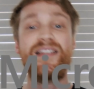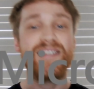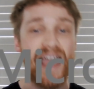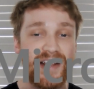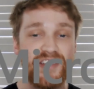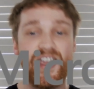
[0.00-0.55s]

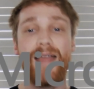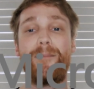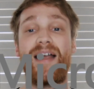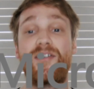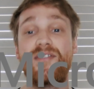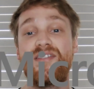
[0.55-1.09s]
Tech giant
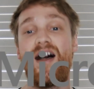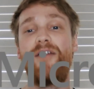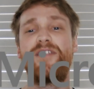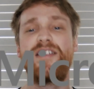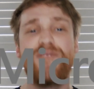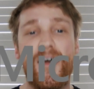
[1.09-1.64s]

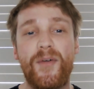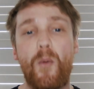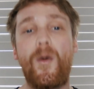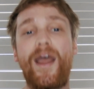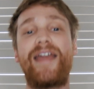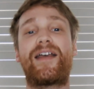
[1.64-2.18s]
Microsoft has found a
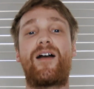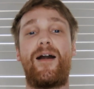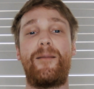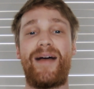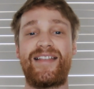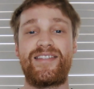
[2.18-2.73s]
way to
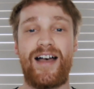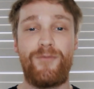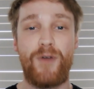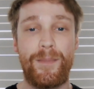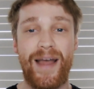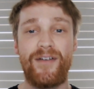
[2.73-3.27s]
combat
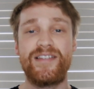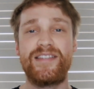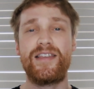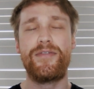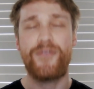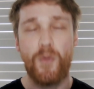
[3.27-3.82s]
software
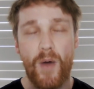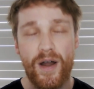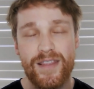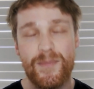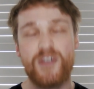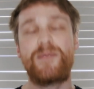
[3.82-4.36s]
piracy through one
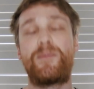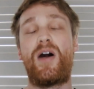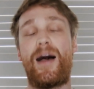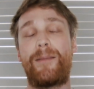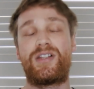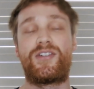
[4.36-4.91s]
of the most
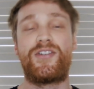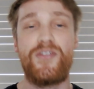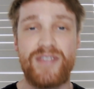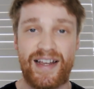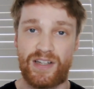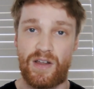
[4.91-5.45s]
popular new
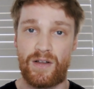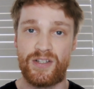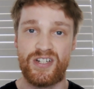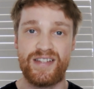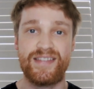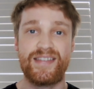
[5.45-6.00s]

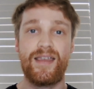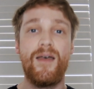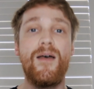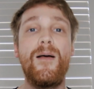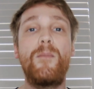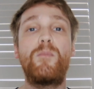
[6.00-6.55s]
technologies,
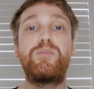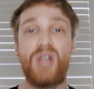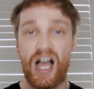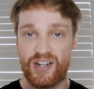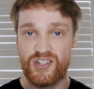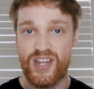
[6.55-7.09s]

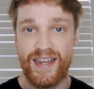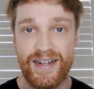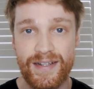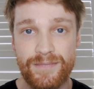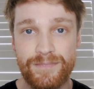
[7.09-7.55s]
blockchain.